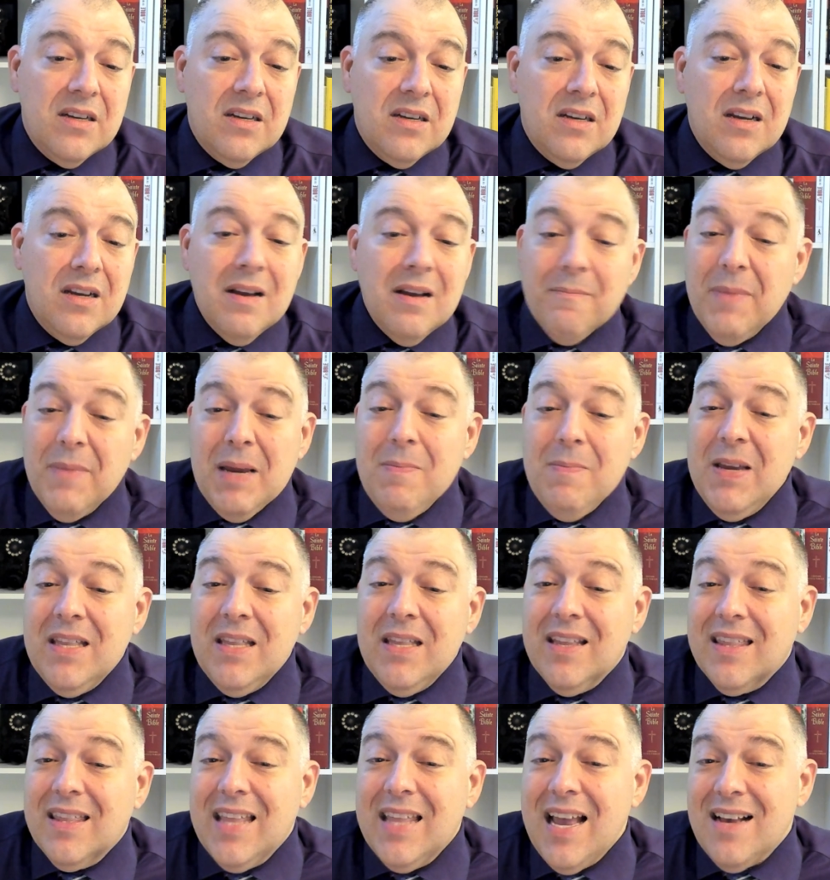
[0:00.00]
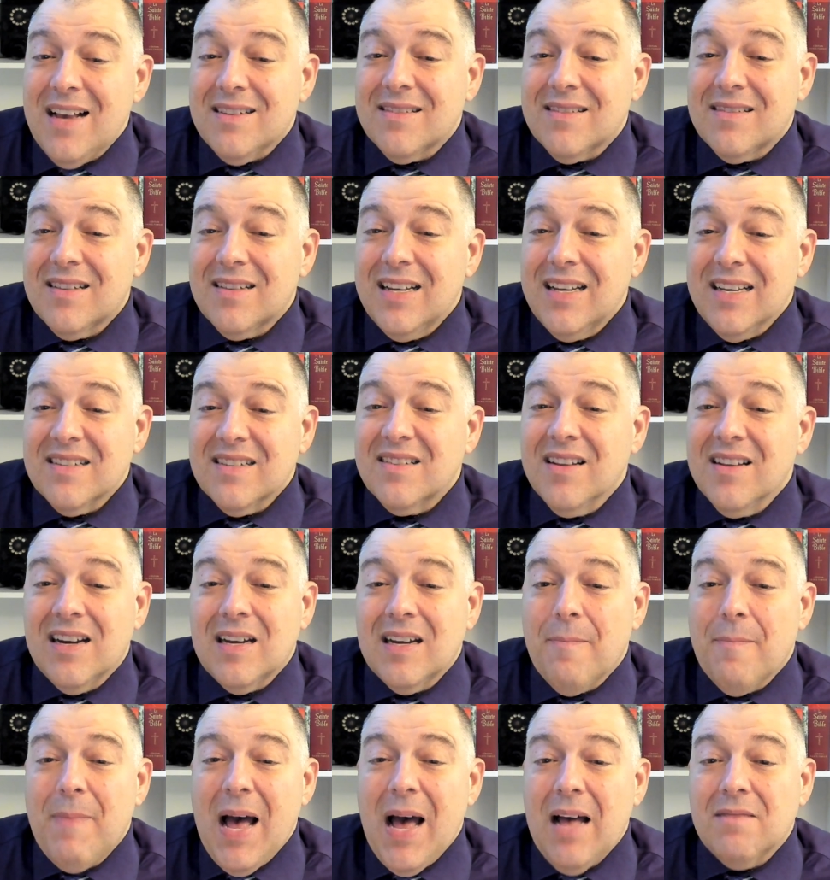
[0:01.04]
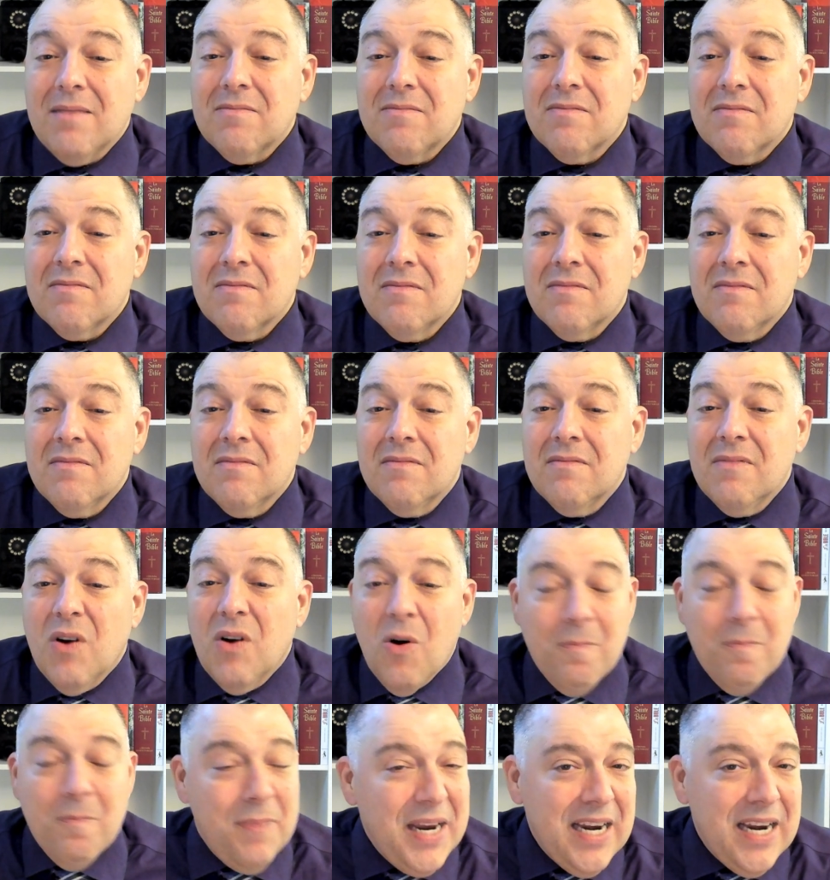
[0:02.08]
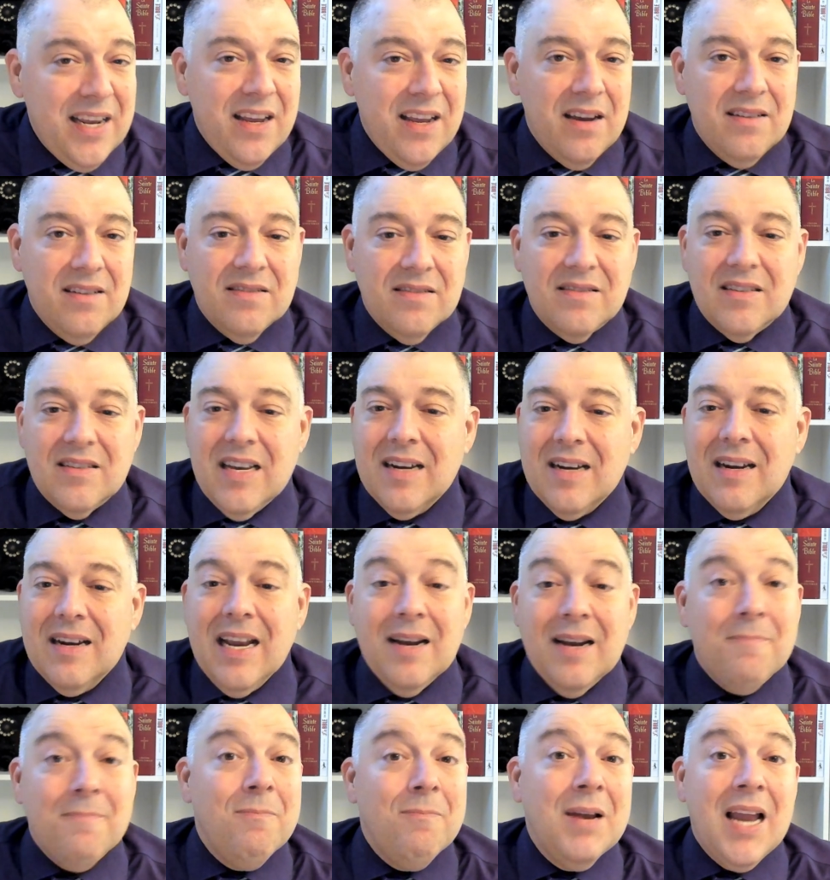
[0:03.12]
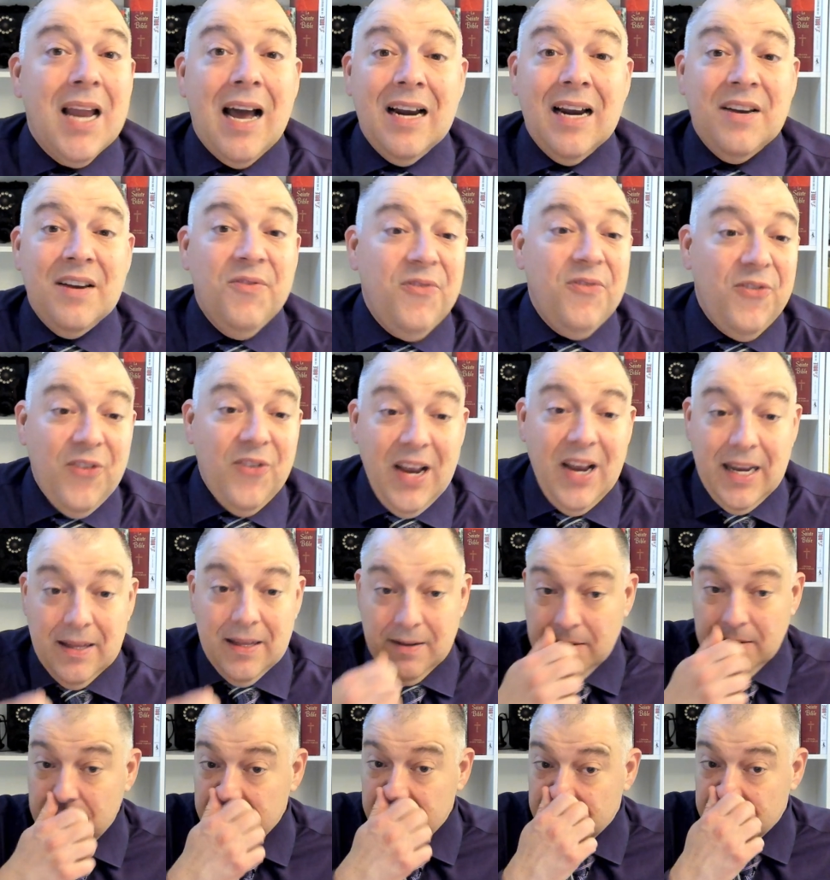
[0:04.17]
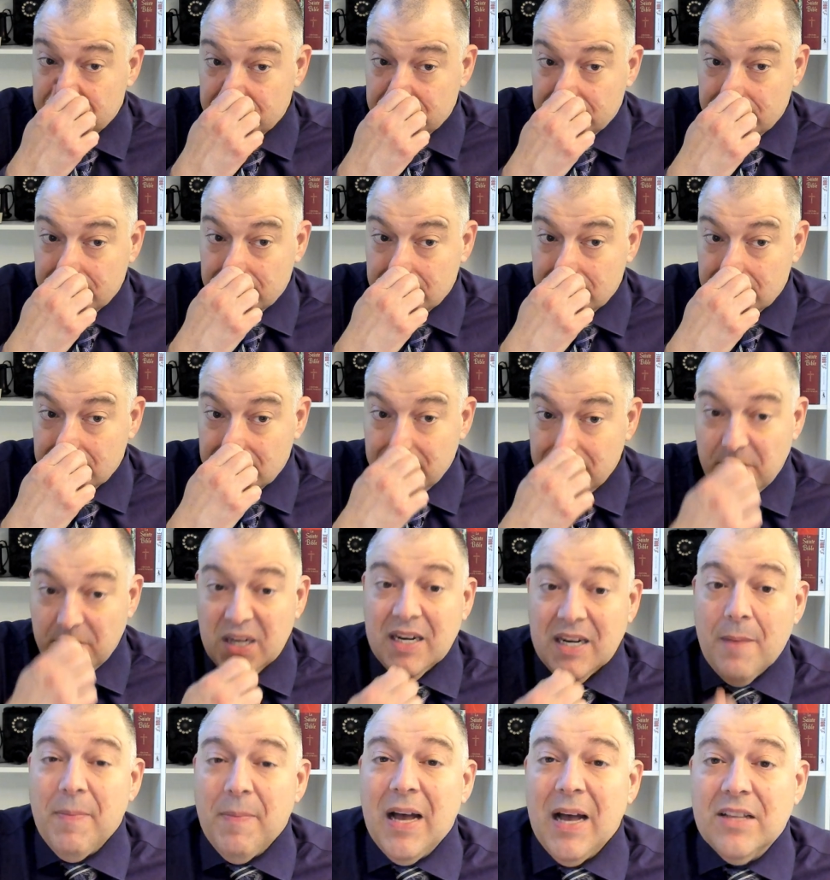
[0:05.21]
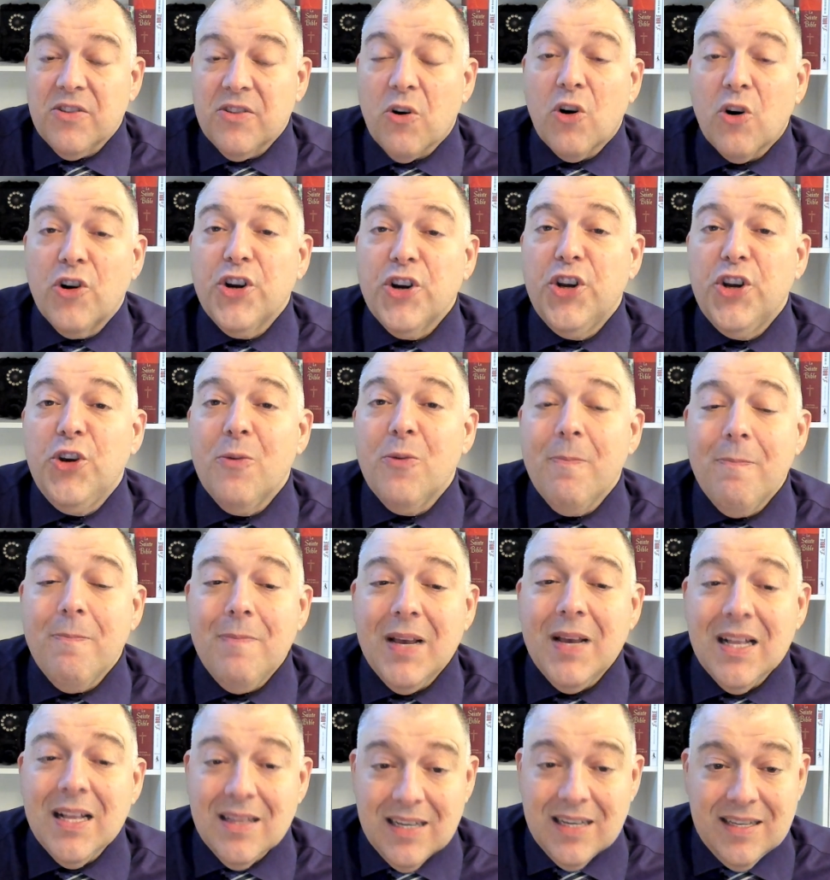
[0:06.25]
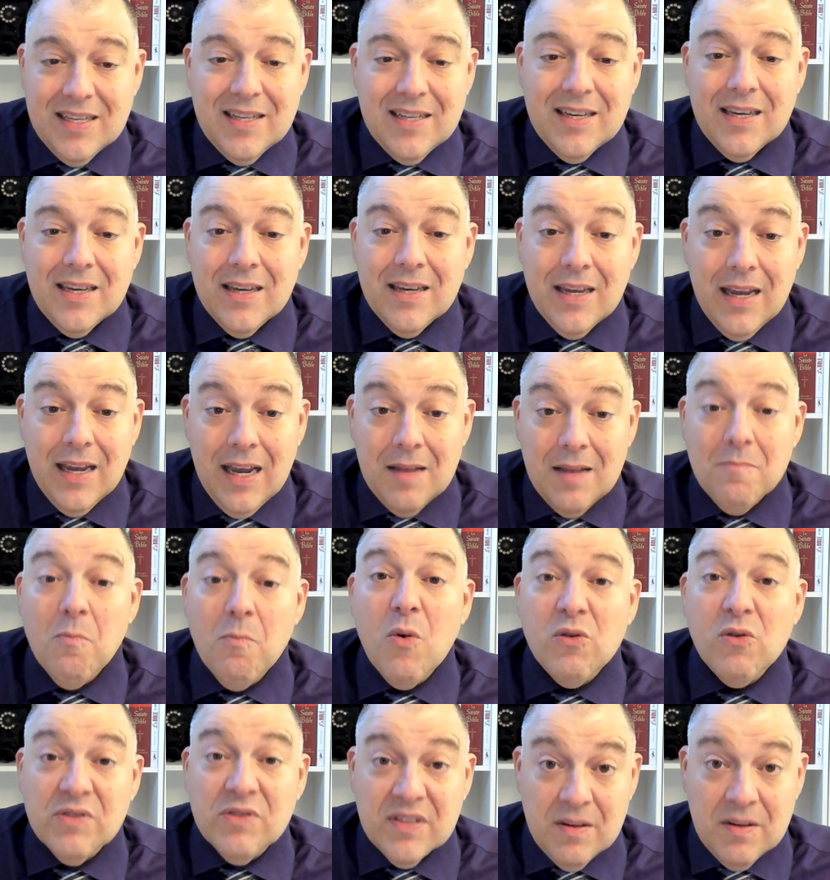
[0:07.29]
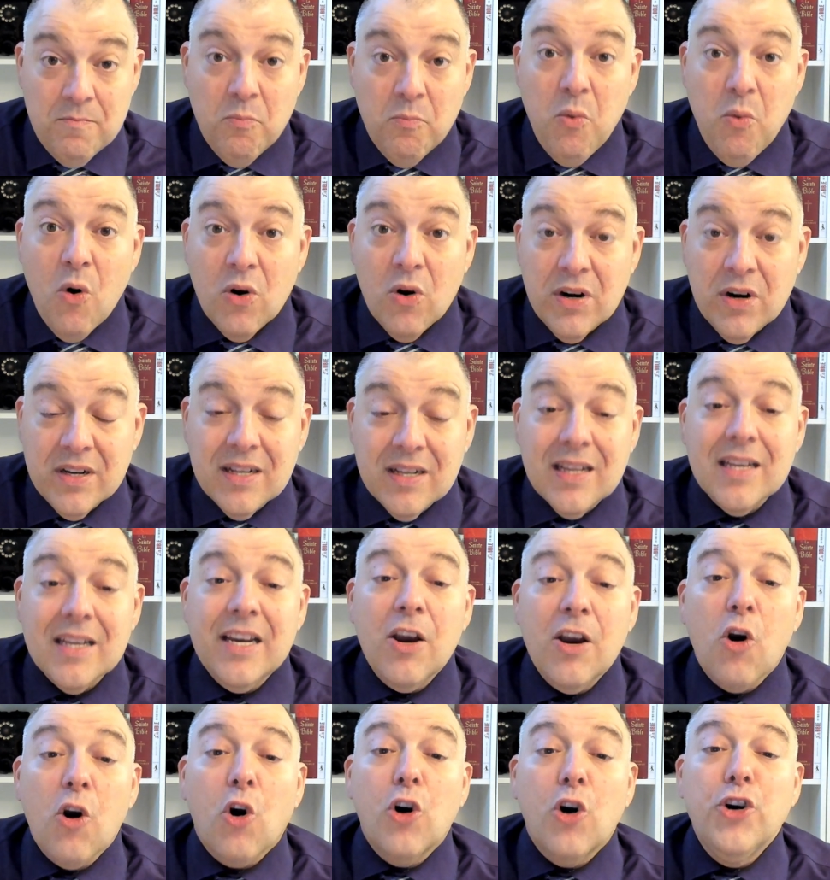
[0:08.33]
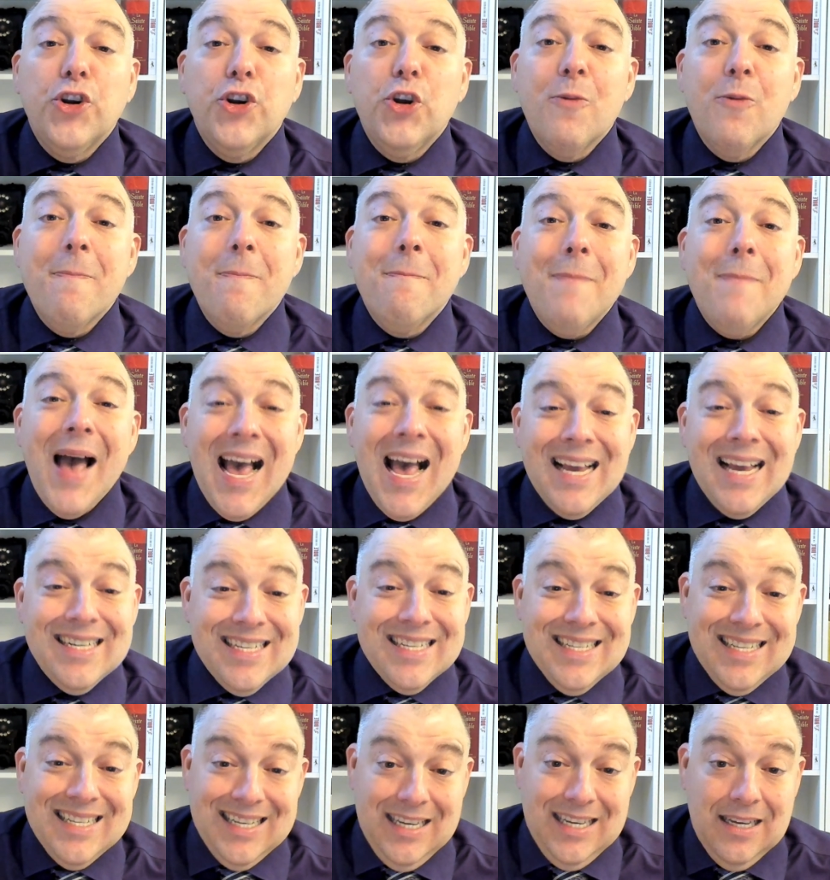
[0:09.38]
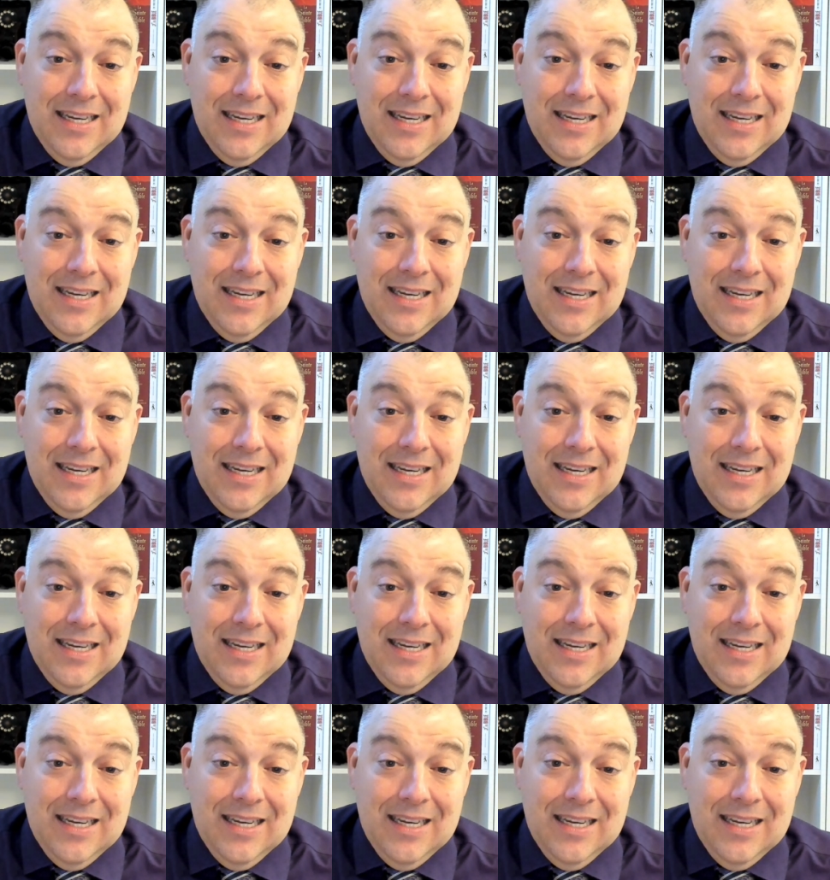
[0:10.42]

Maybe the test is not about obedience and, and blind faith, but about our humility and, most importantly, our humanity.